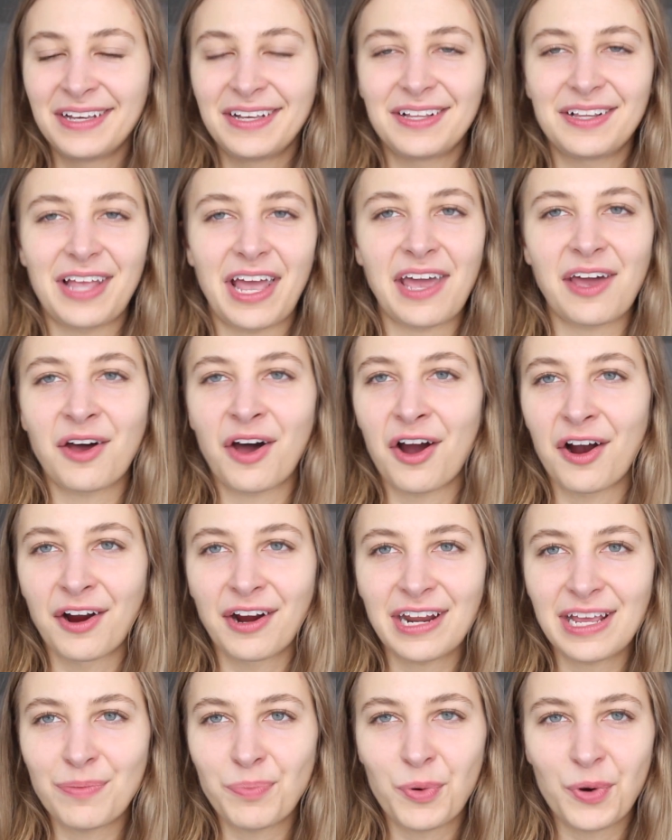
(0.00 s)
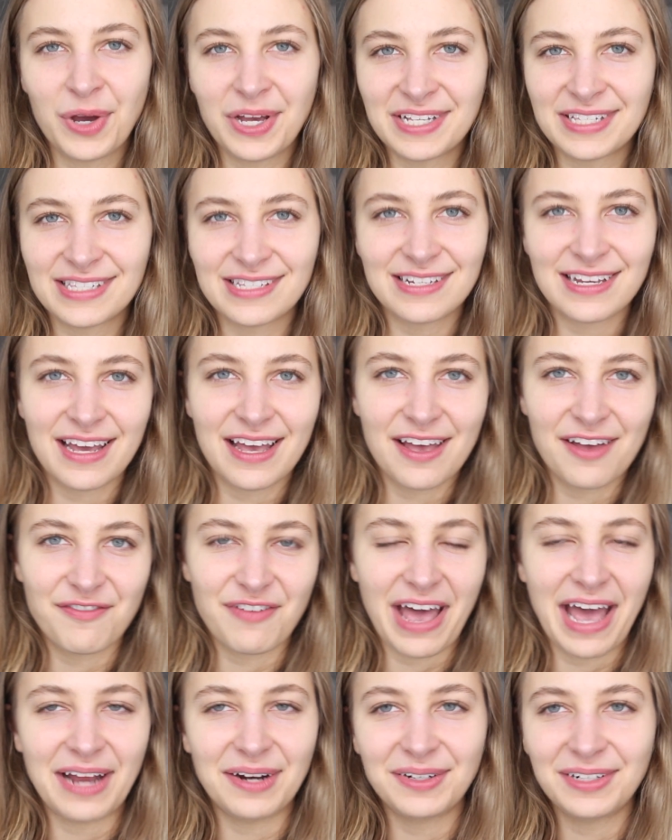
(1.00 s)
like Hardy Boy
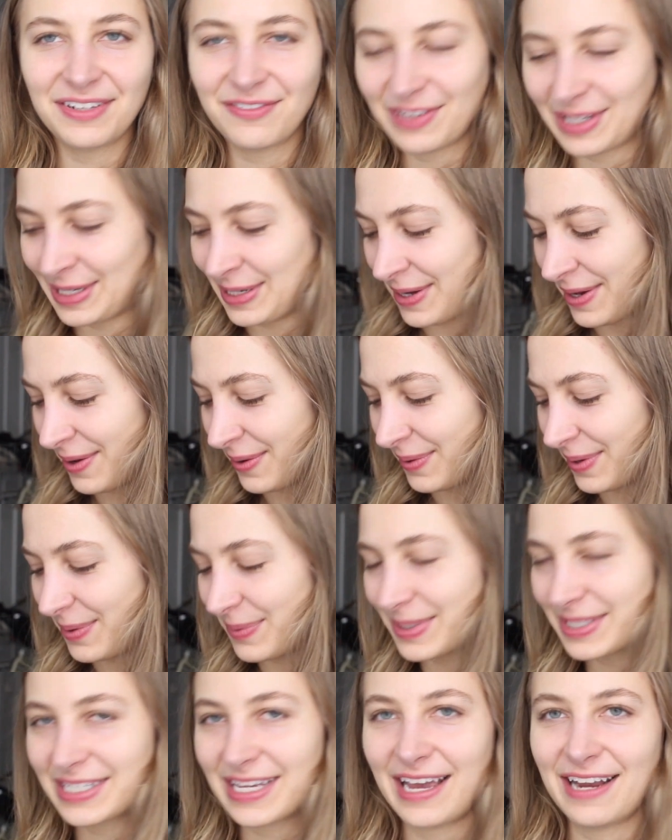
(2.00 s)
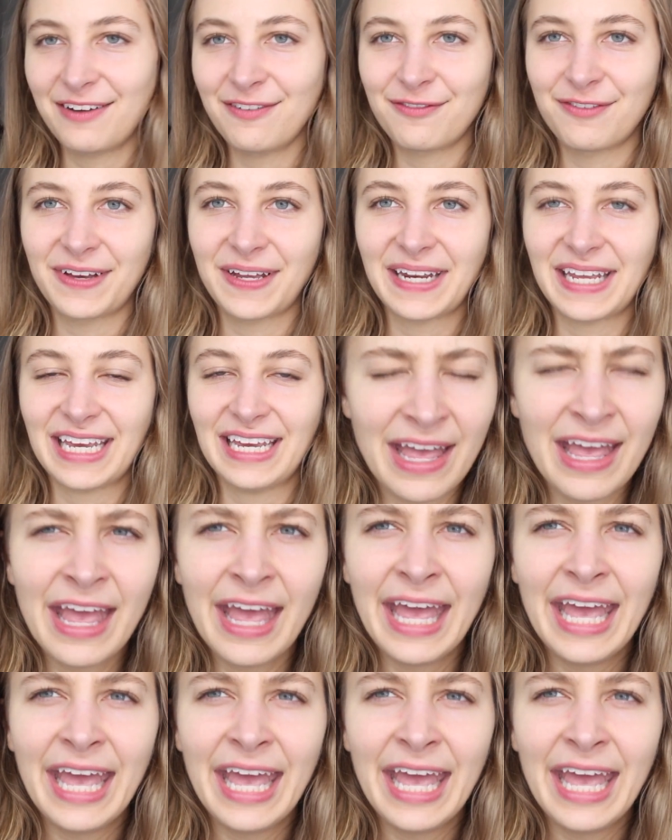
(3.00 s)
stuff, I don't even know, it was kind of funny.